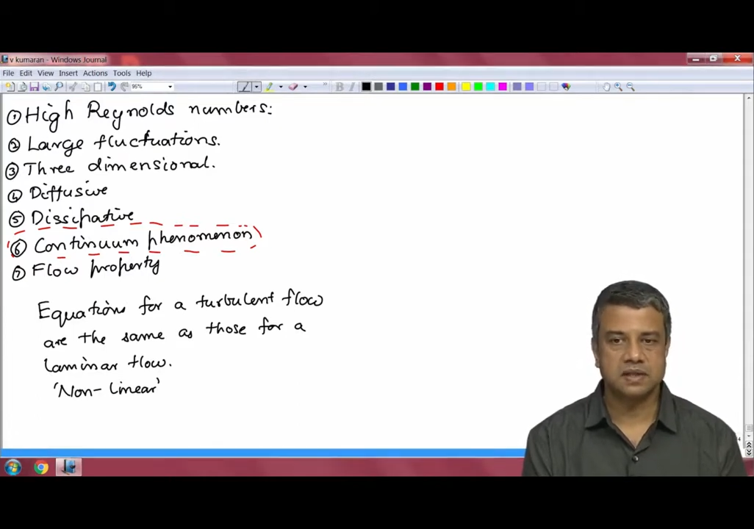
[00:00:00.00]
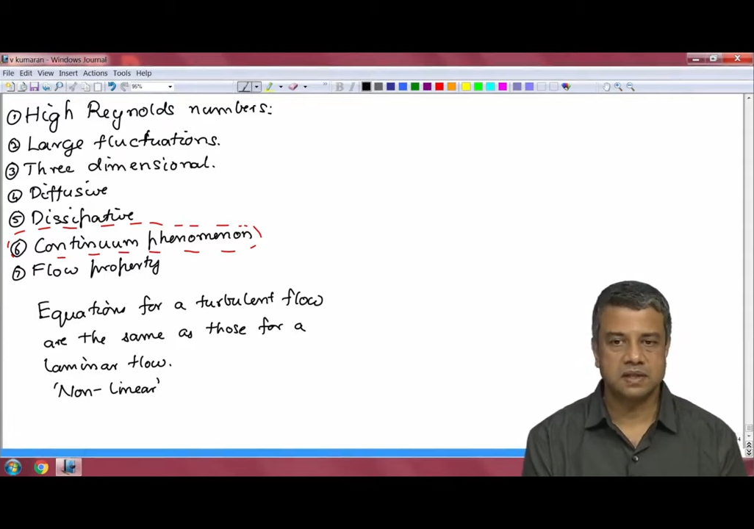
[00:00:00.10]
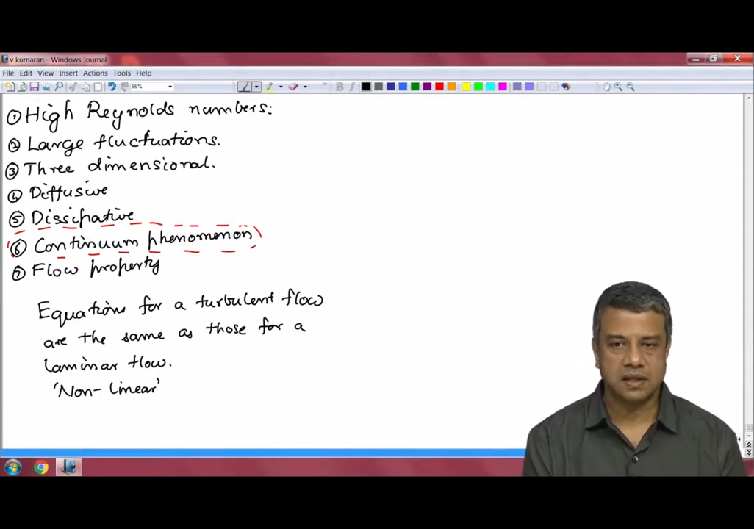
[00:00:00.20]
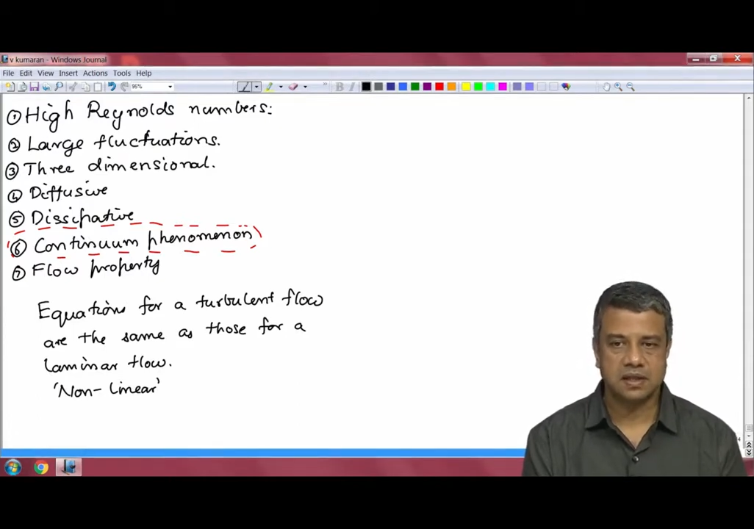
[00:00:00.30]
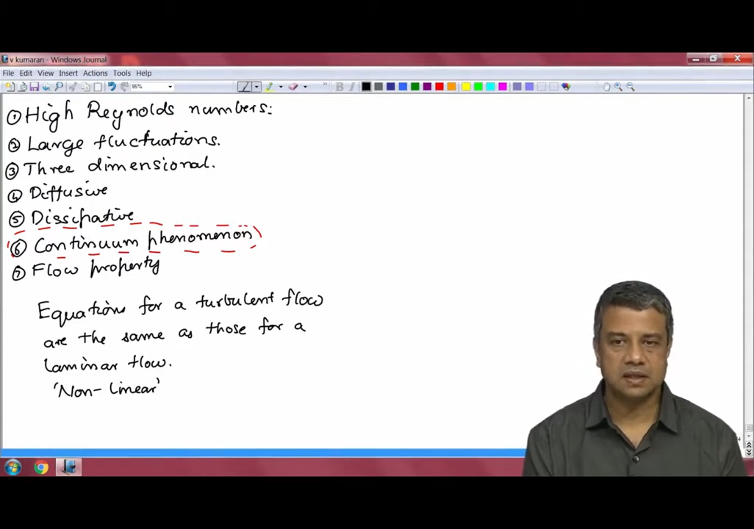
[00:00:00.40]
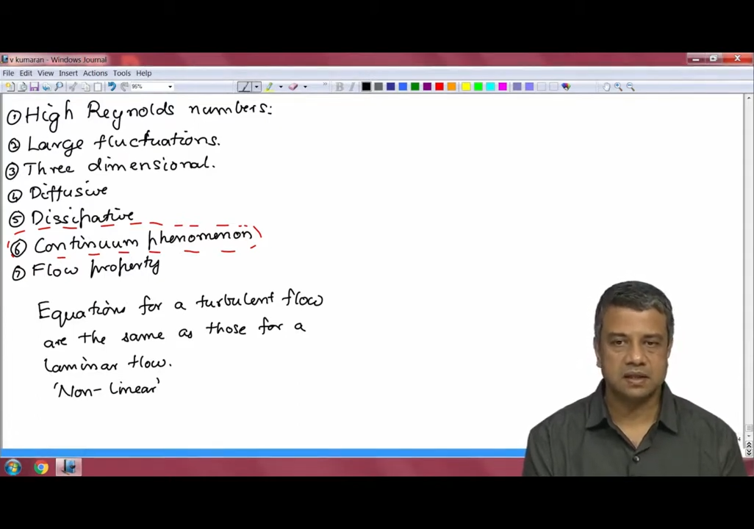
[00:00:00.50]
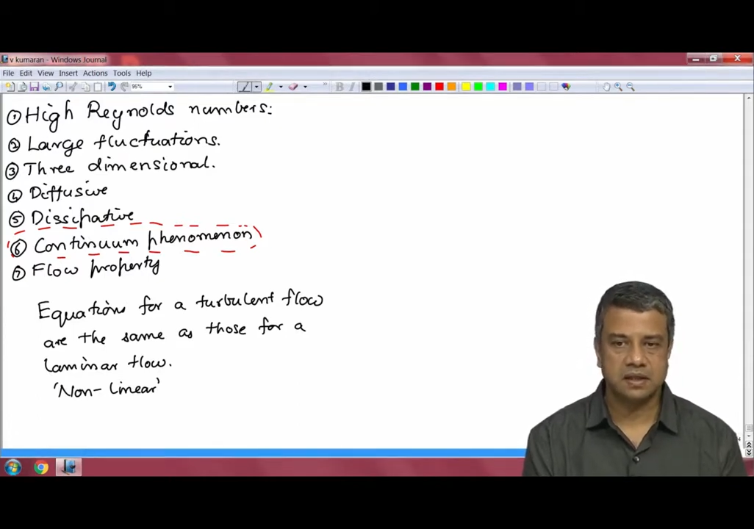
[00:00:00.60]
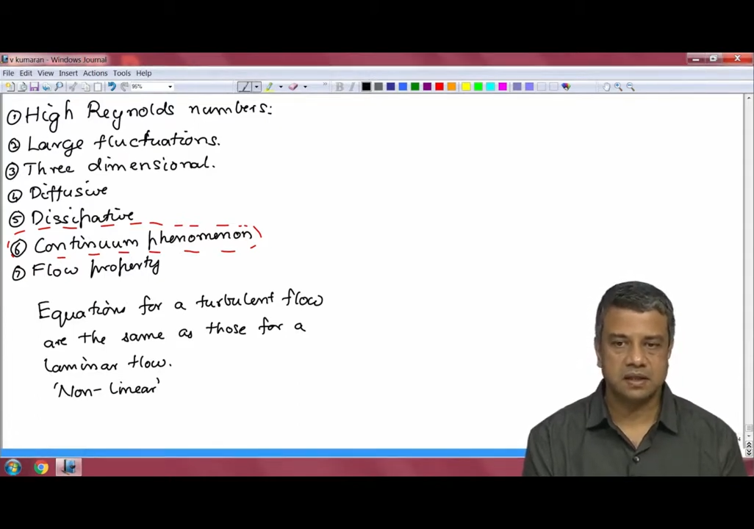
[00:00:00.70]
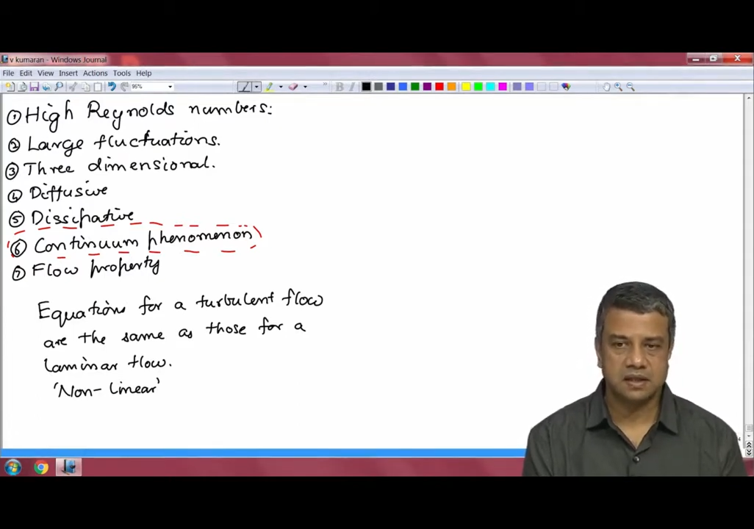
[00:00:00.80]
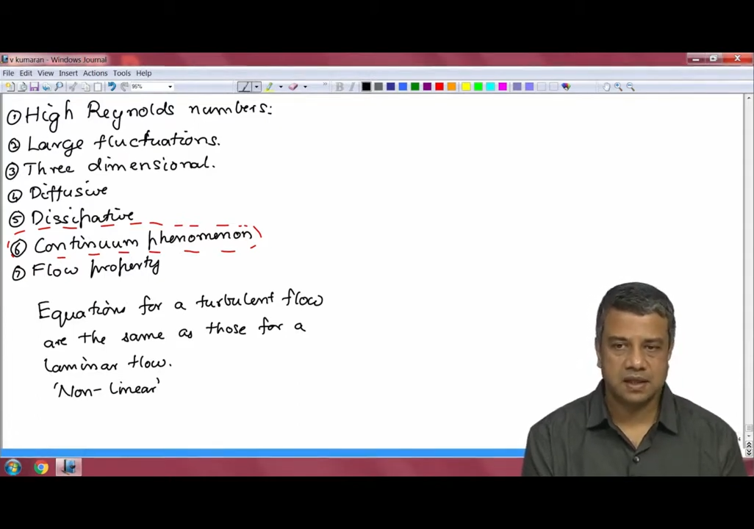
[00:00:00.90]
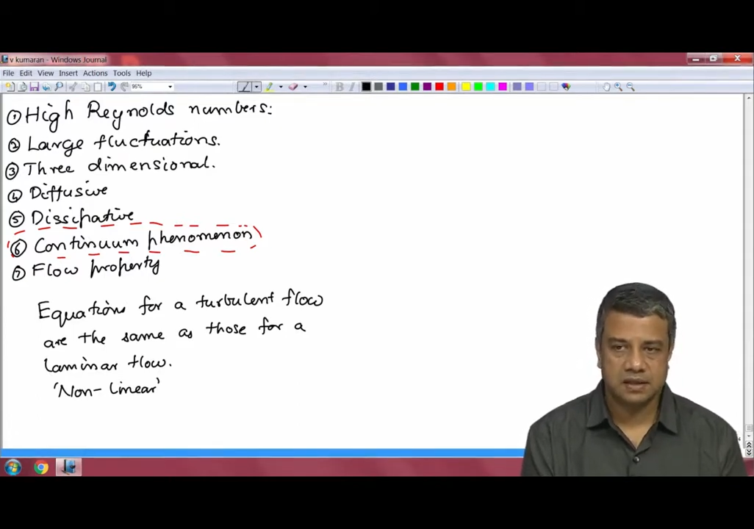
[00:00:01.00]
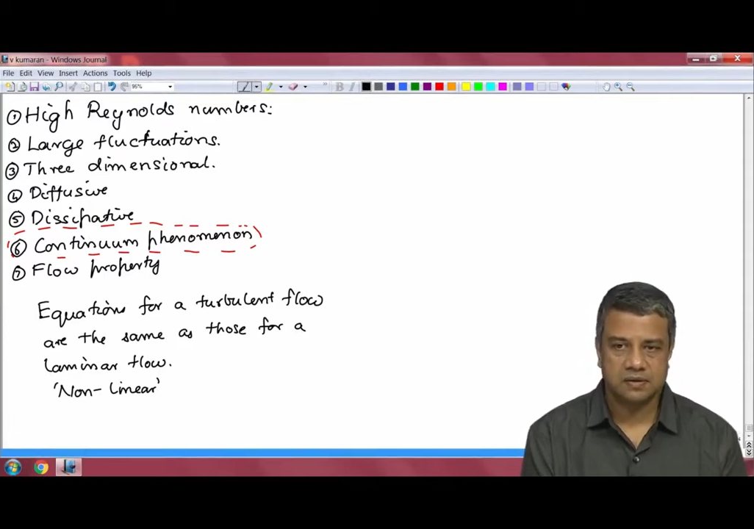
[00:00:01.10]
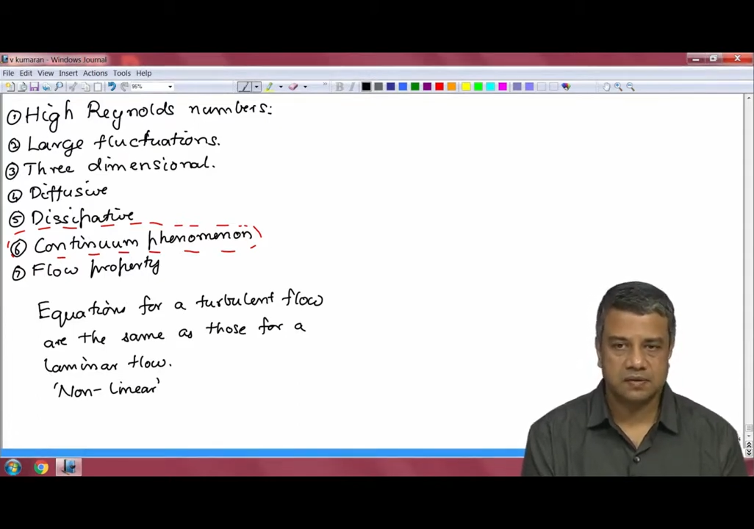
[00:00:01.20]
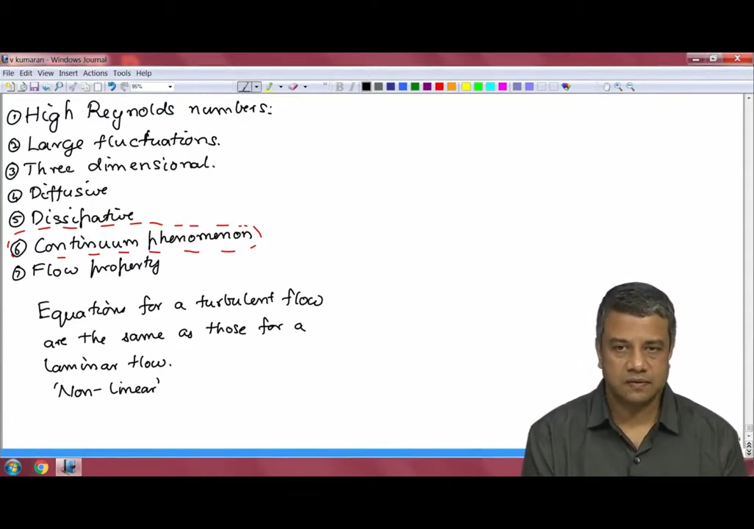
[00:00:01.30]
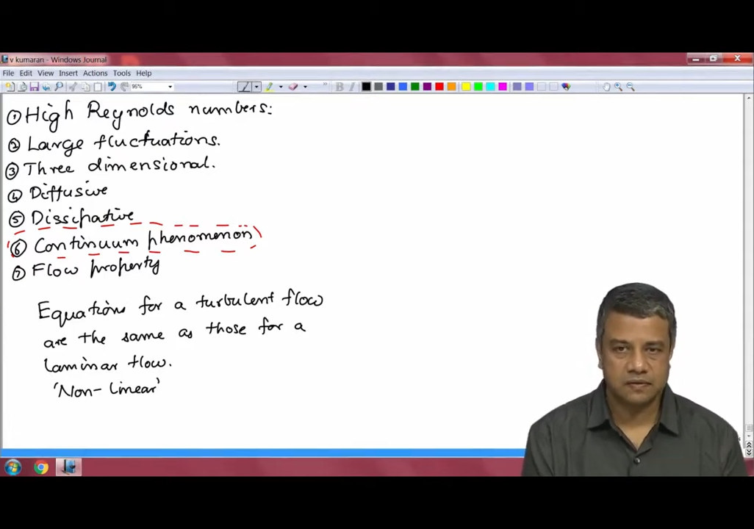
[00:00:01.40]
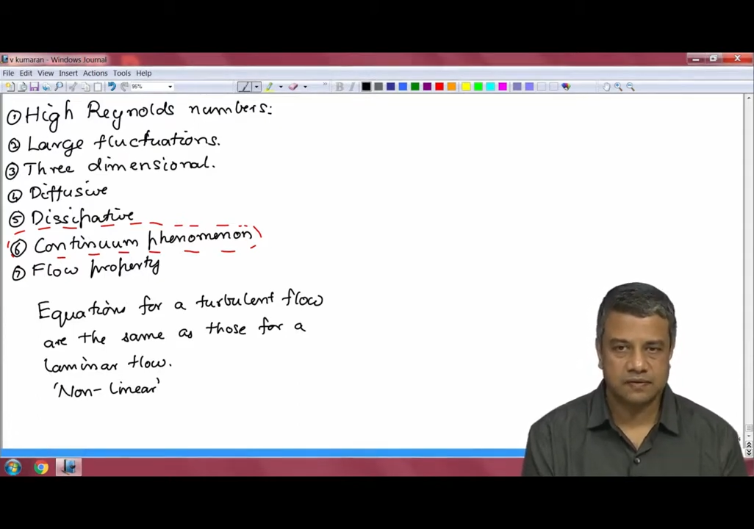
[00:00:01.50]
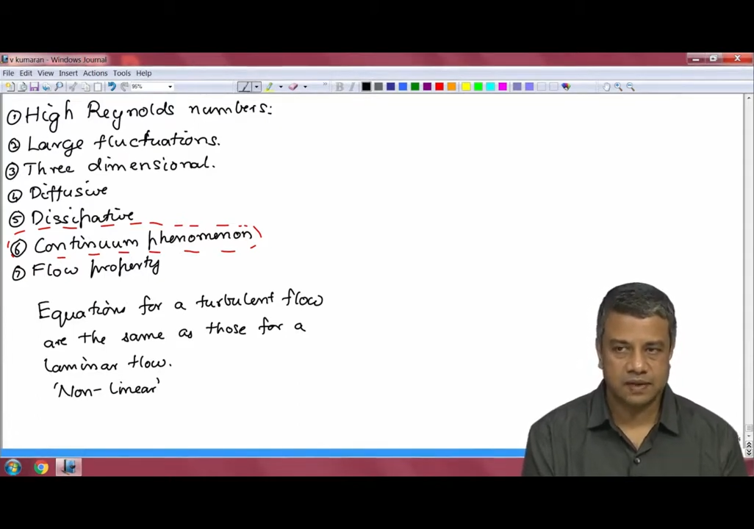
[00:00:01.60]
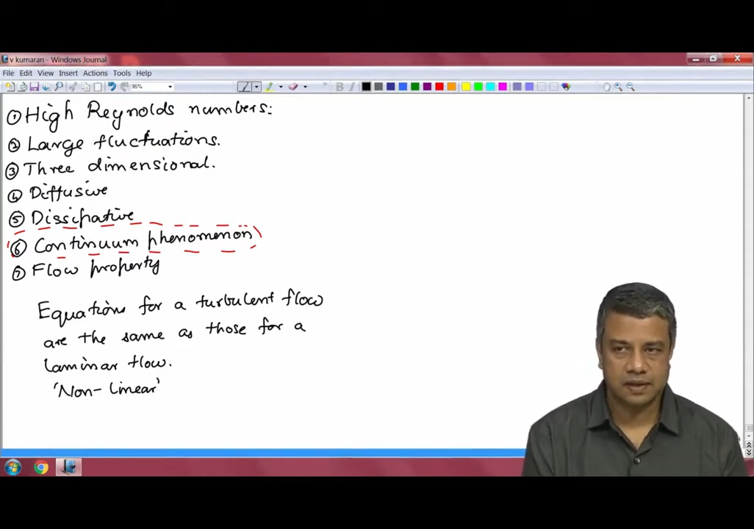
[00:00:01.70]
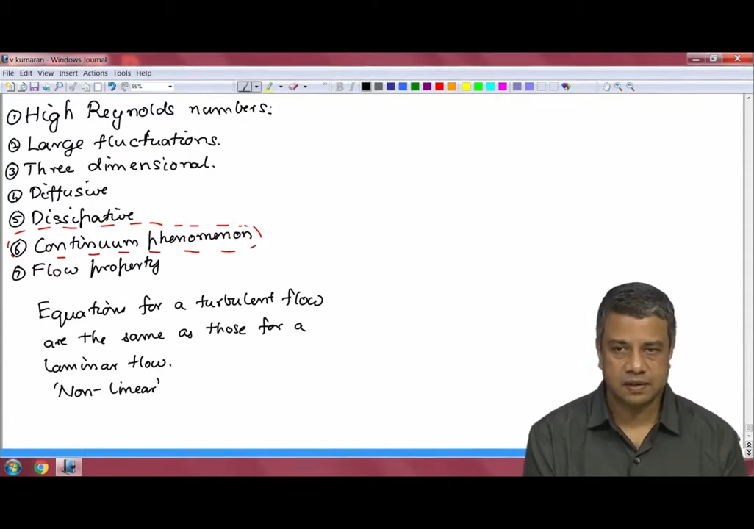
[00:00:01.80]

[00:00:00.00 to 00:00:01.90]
selected in an actual flow field.